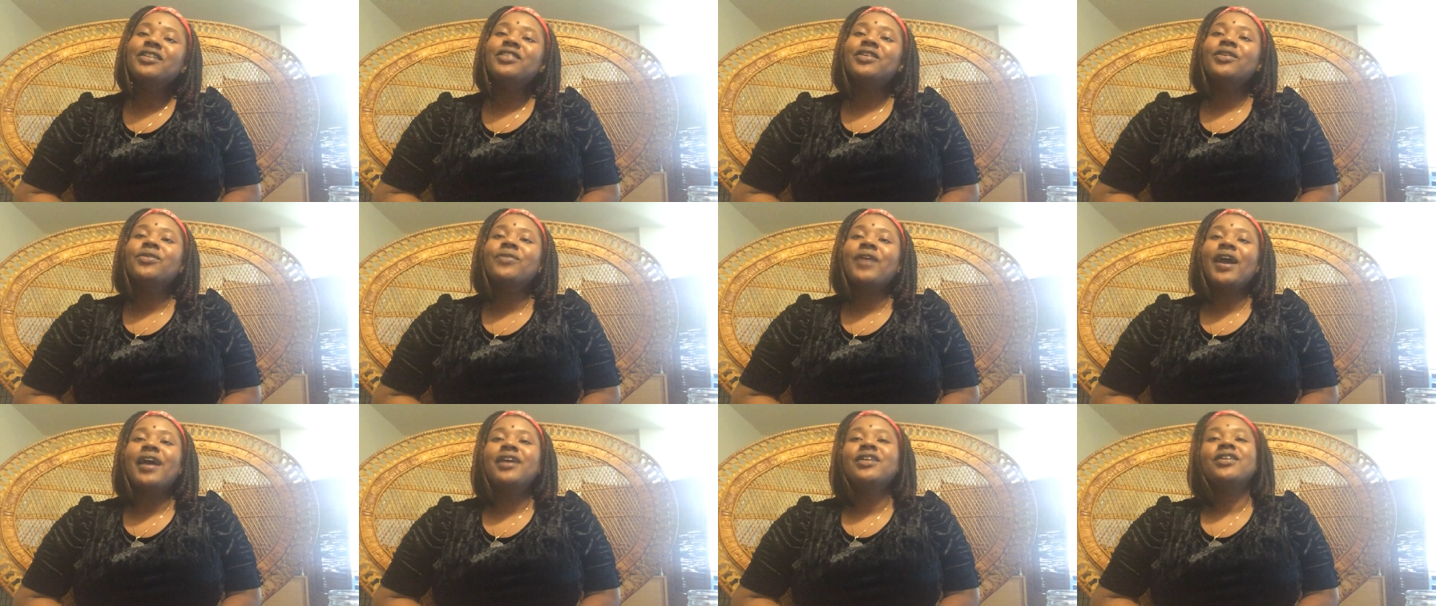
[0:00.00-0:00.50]
the
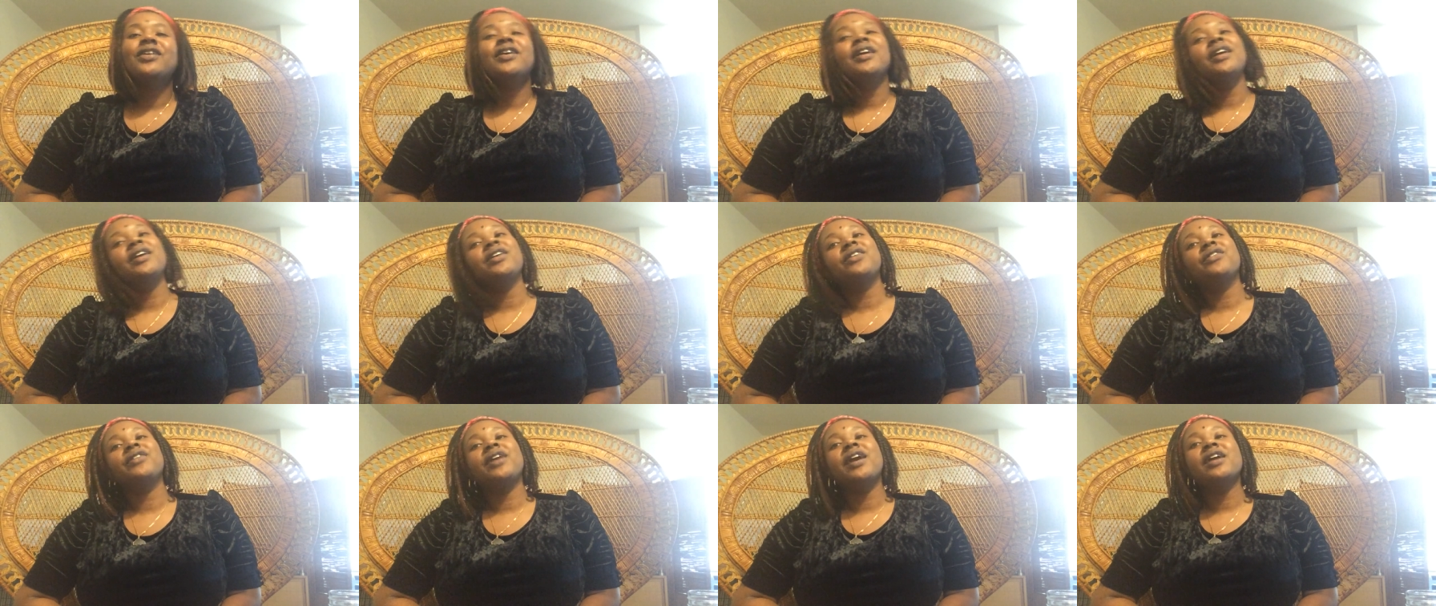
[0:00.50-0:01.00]
writer
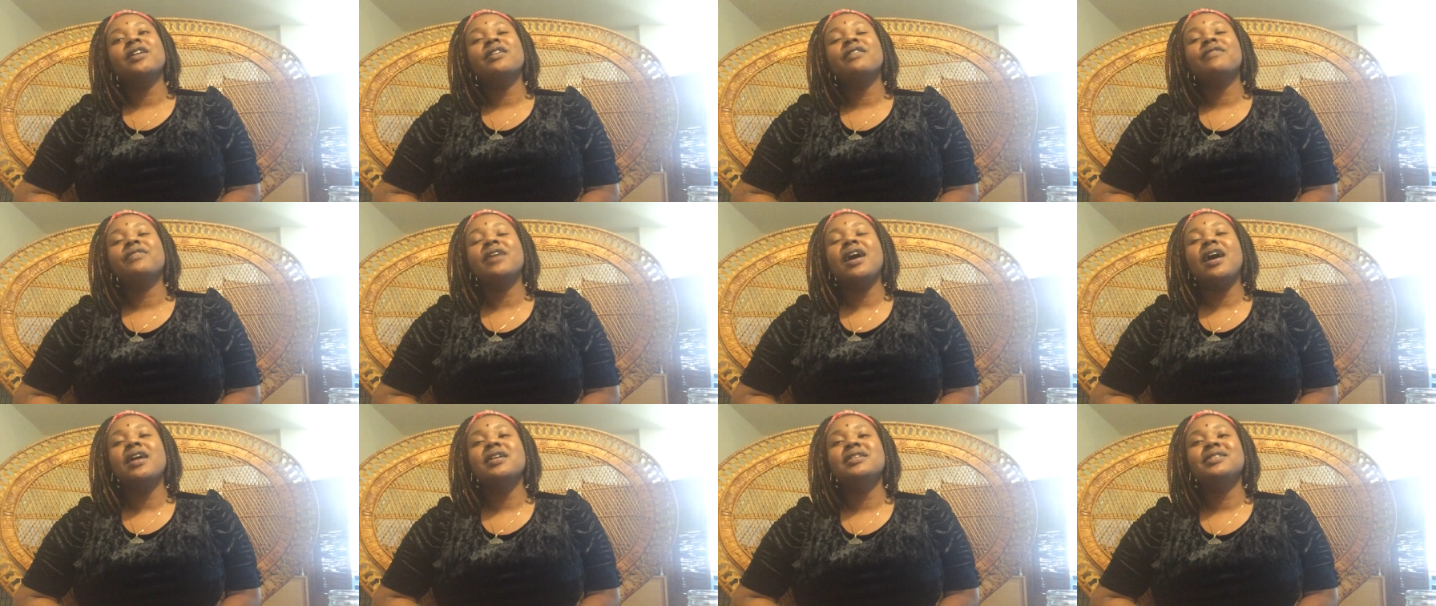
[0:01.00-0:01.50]
and creator of
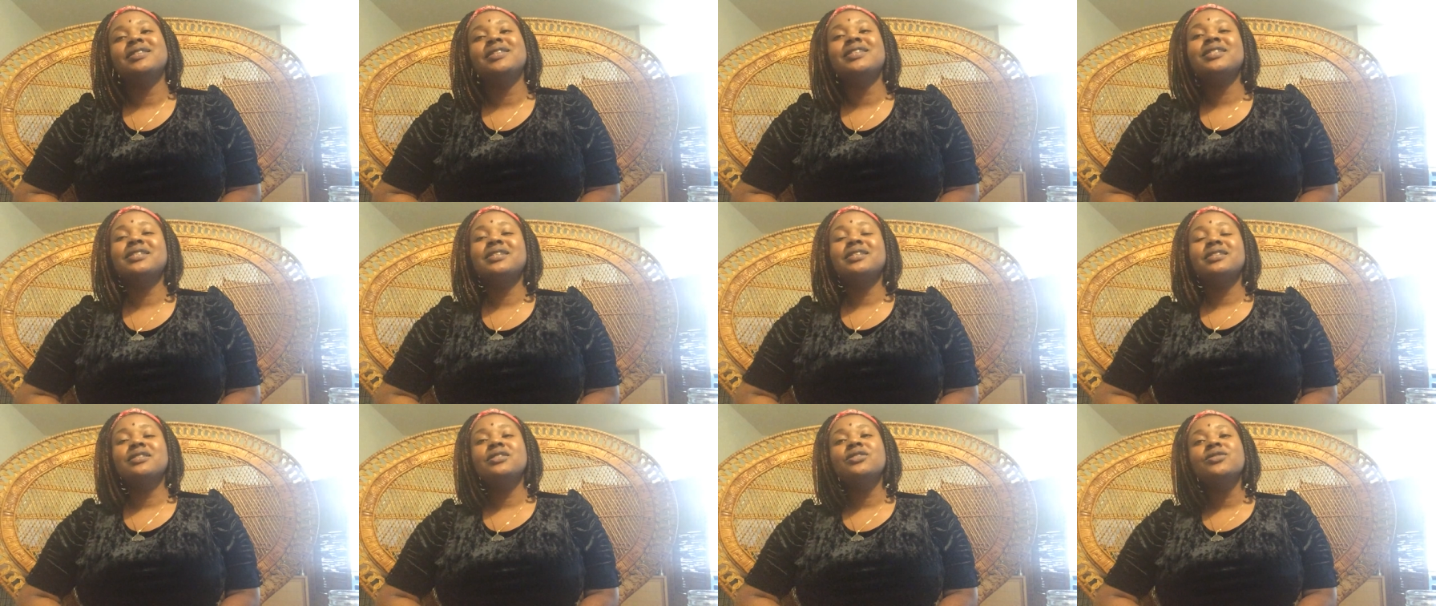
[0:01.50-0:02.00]
the Honestly
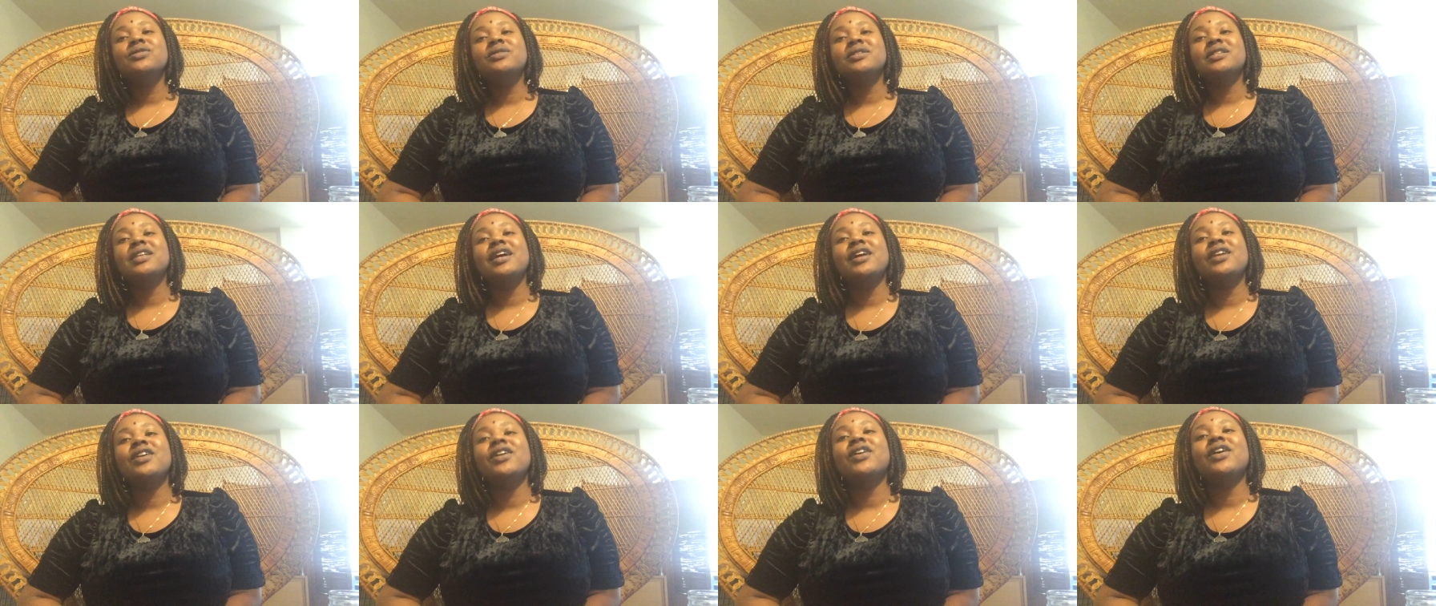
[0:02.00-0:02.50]
Sis
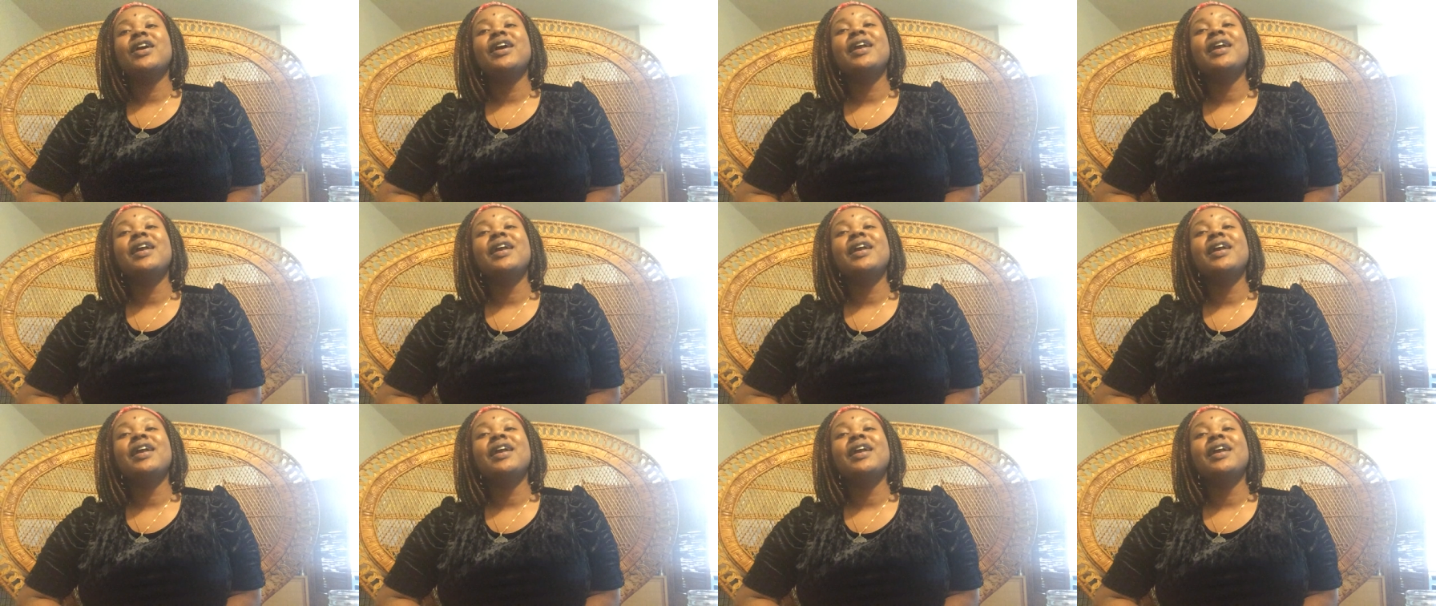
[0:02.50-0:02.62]
newsletter,